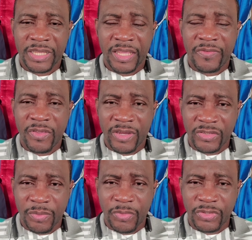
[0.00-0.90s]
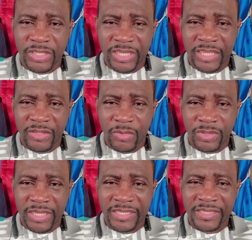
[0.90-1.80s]
if you are supposed to check it
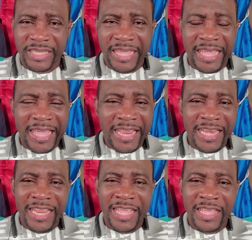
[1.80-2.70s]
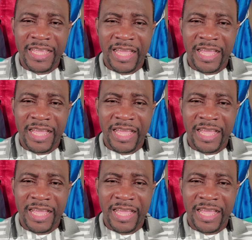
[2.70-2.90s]
out it's any